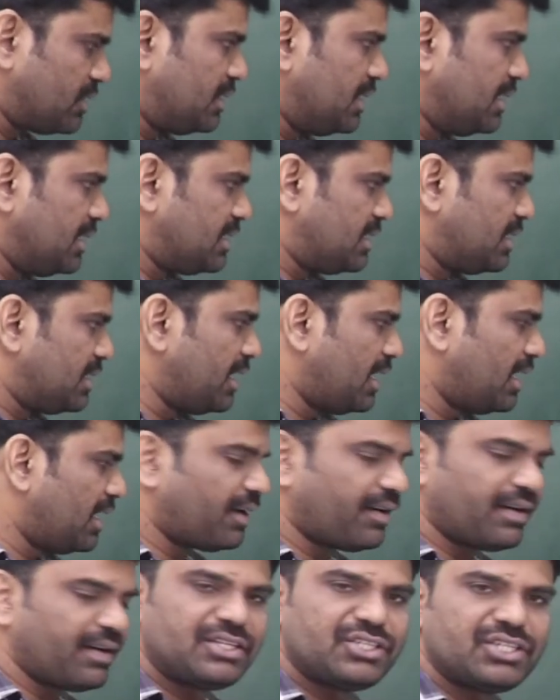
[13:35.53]
These three
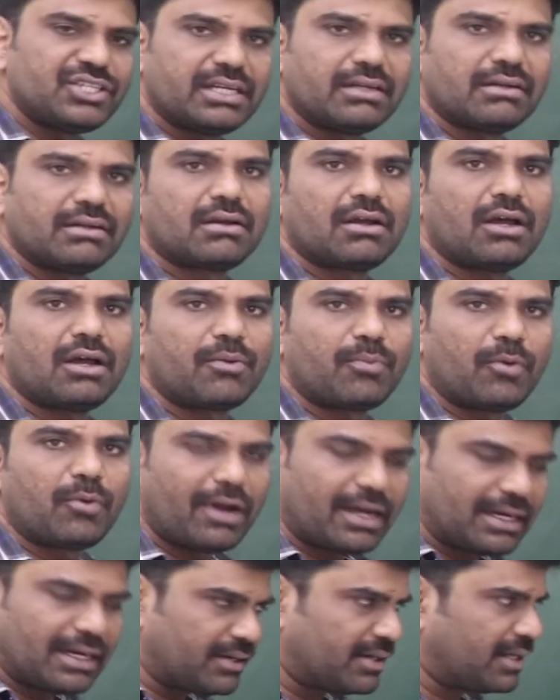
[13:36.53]
are rich in
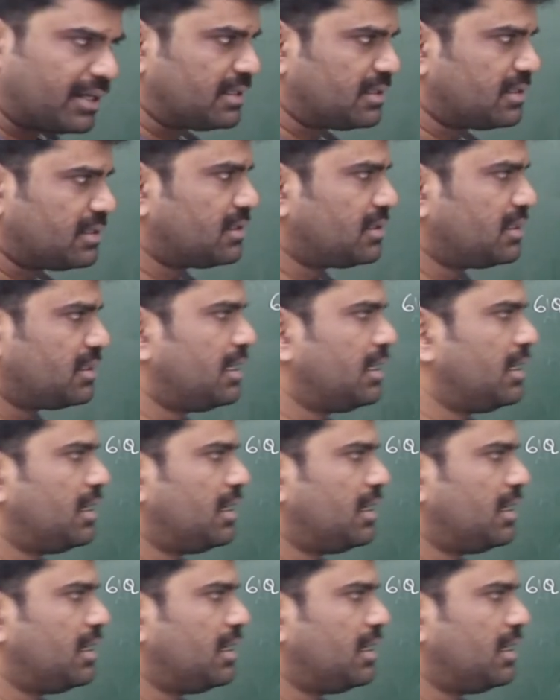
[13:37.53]
carbohydrates.